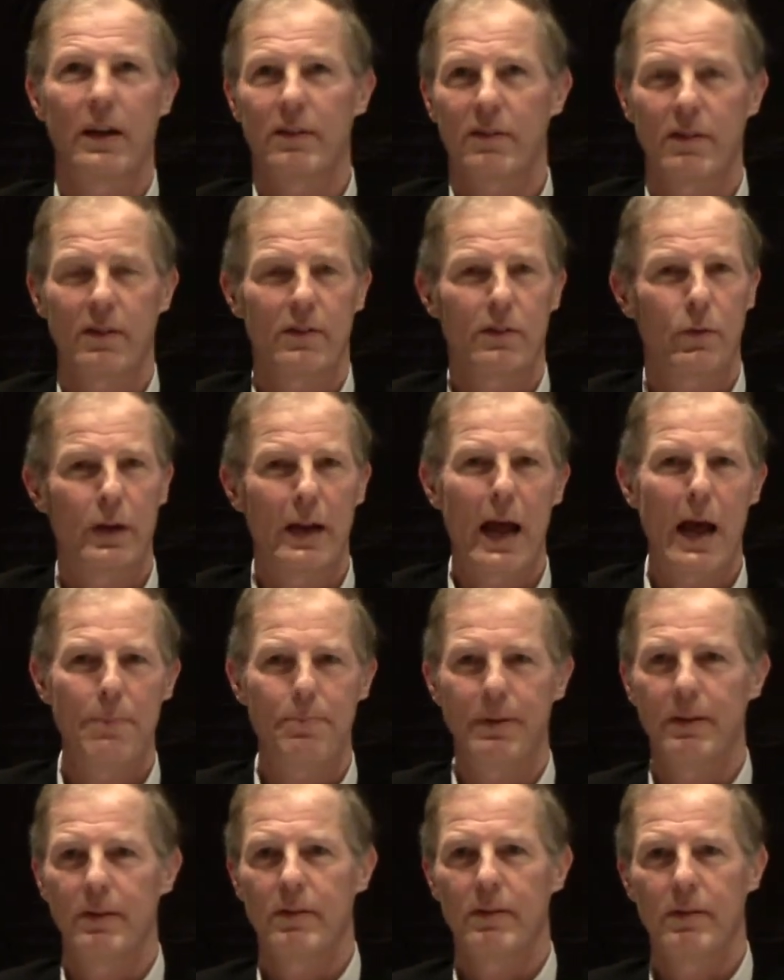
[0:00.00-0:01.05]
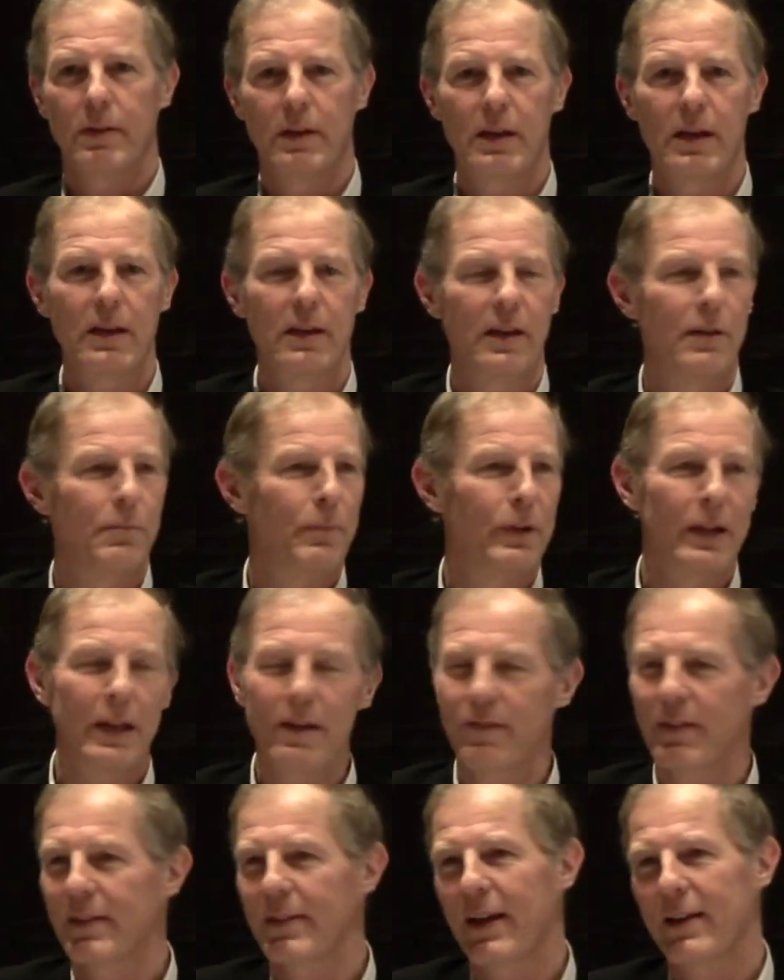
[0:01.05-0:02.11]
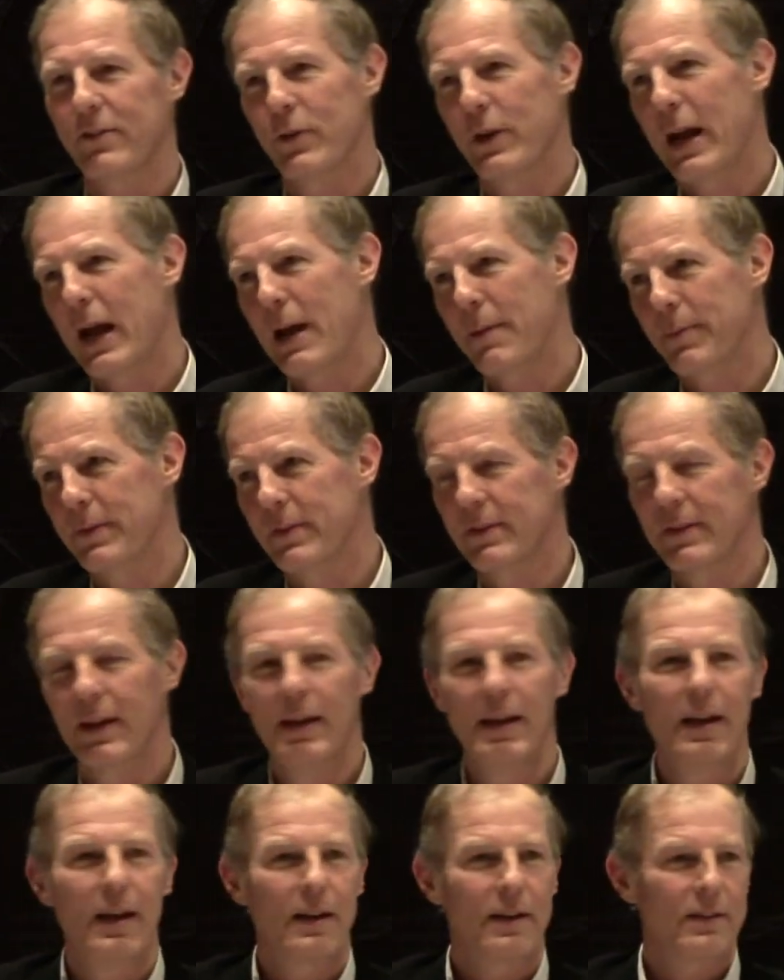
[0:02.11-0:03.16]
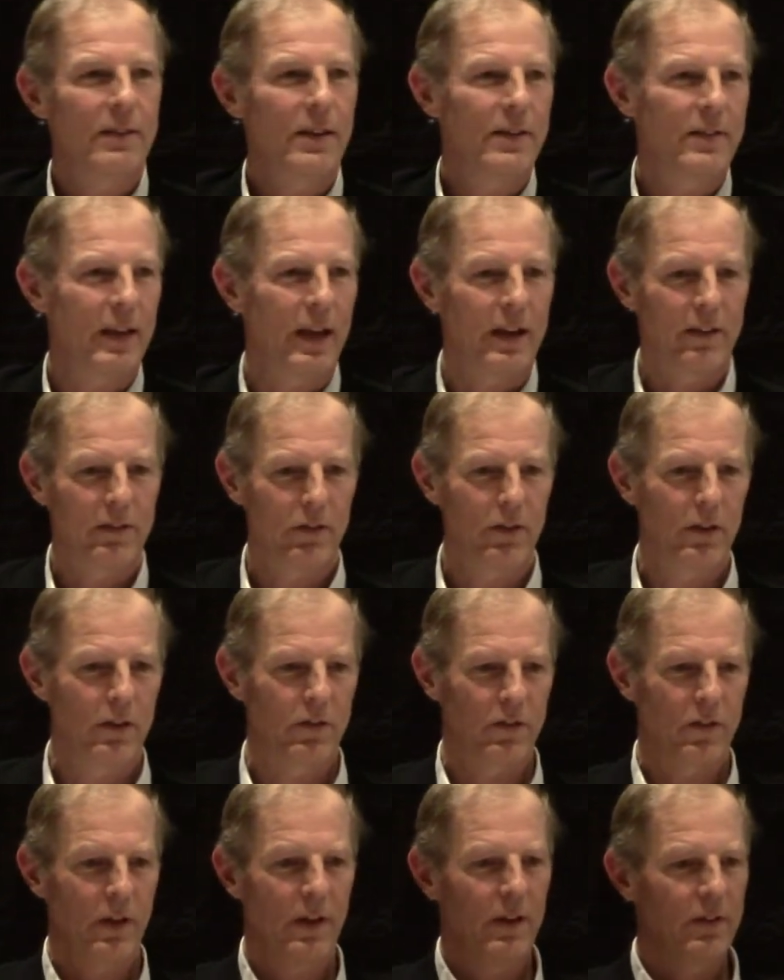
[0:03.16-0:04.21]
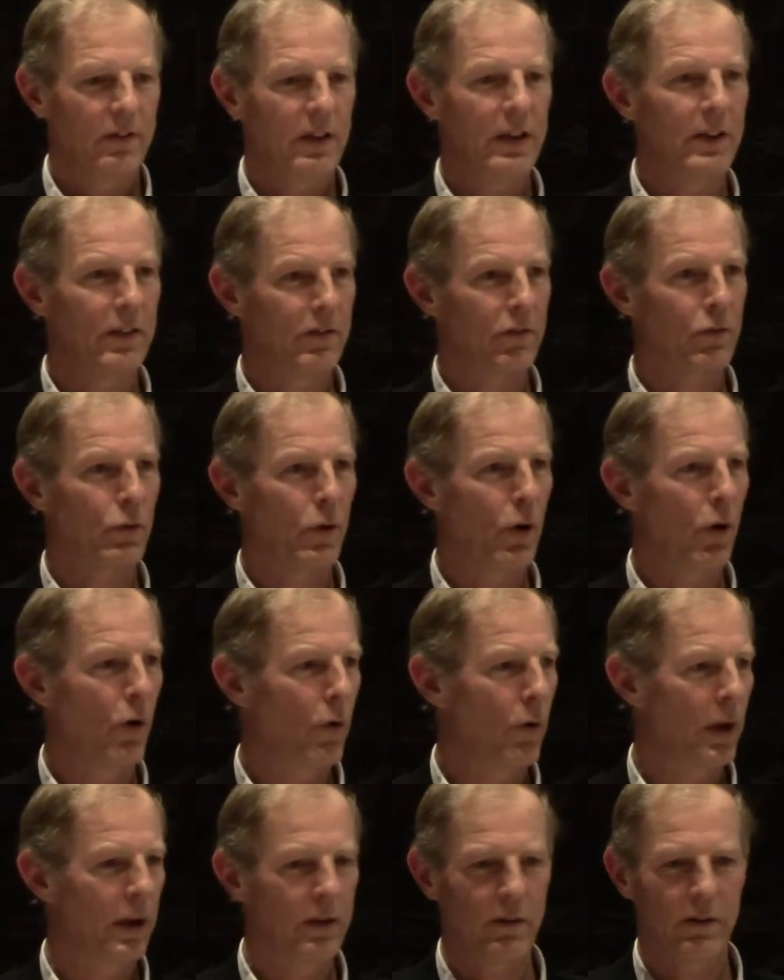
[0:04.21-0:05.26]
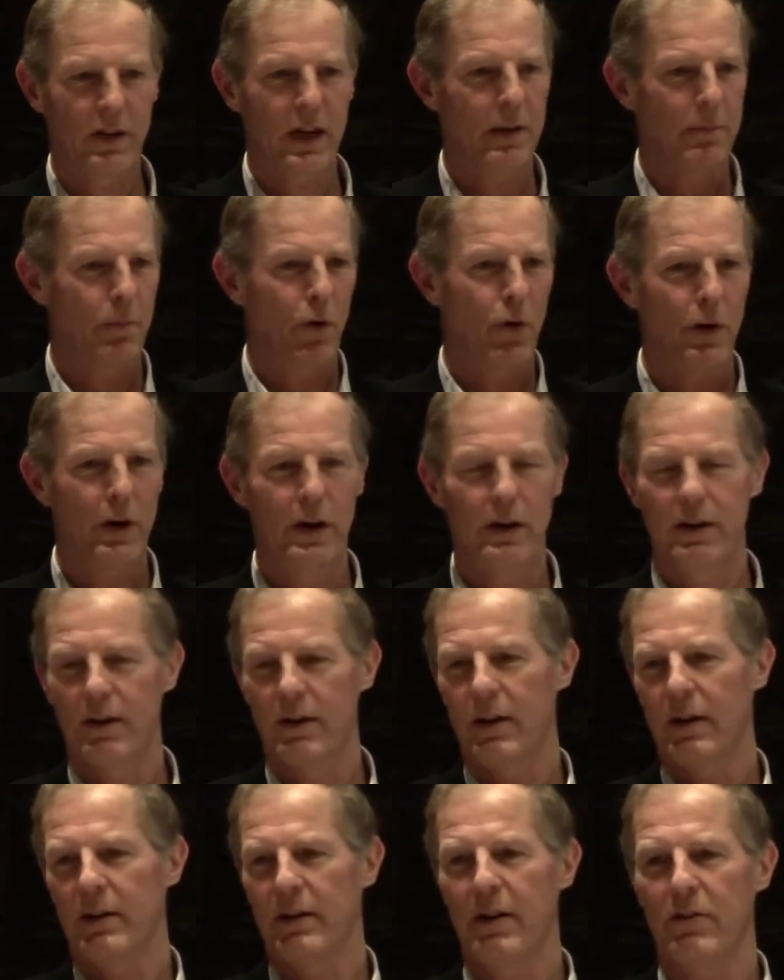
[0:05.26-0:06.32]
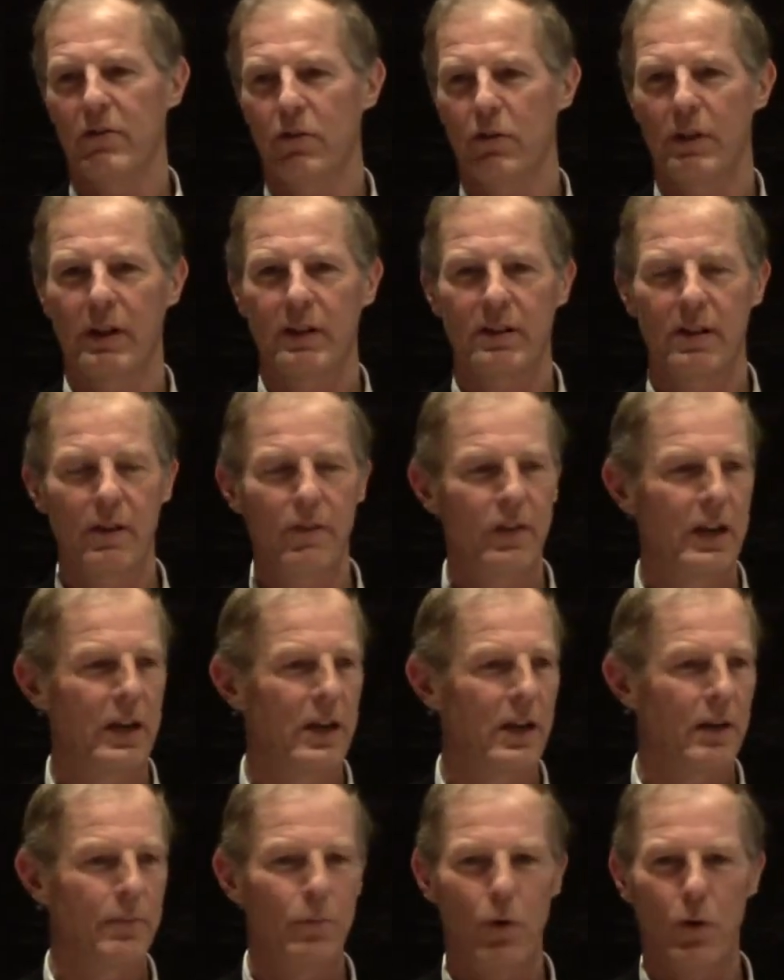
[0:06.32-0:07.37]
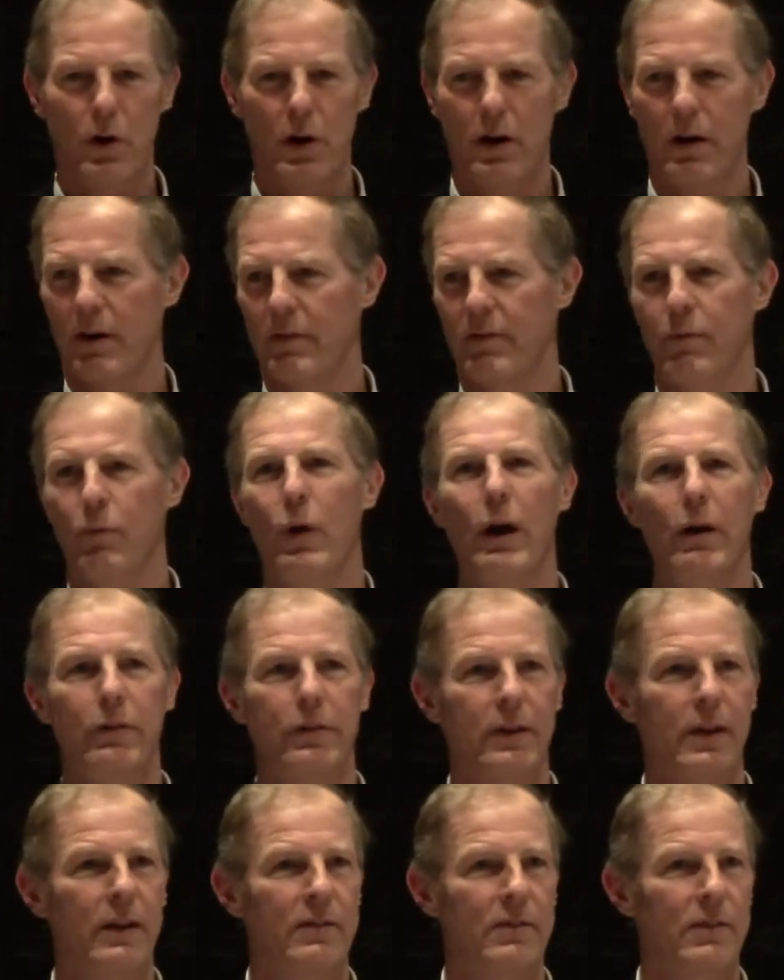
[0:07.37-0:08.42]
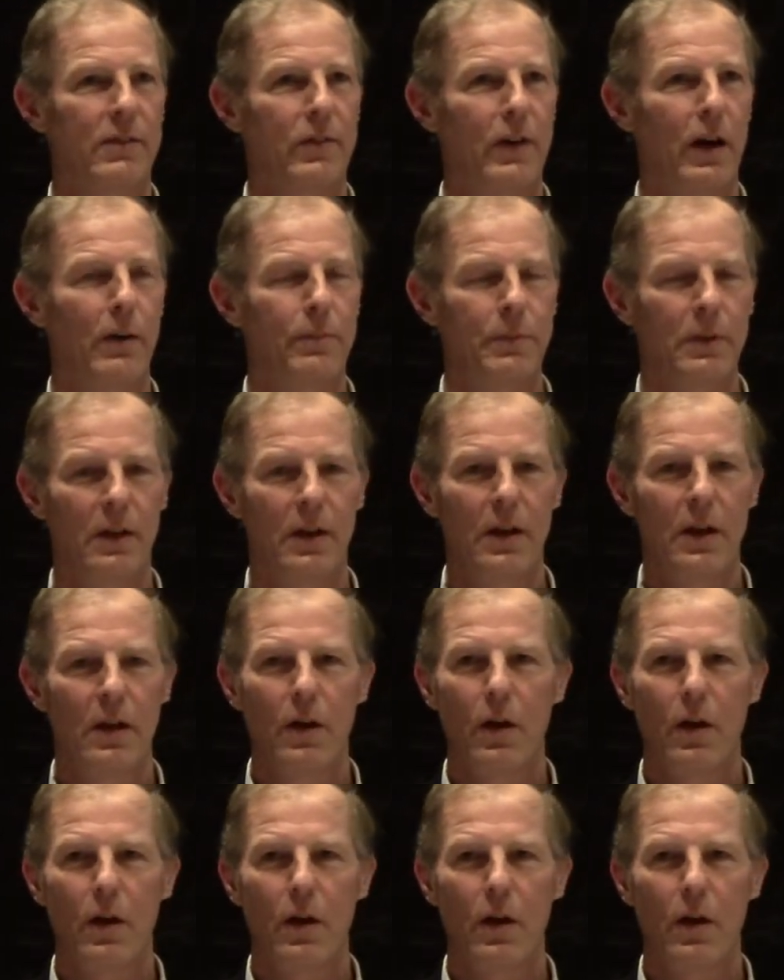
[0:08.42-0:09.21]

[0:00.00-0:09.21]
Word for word: that's just what happens. And he didn't believe that that's what happens. Because he said, as soon as cities grow and you get more in industrial activity and more wealth gets developed,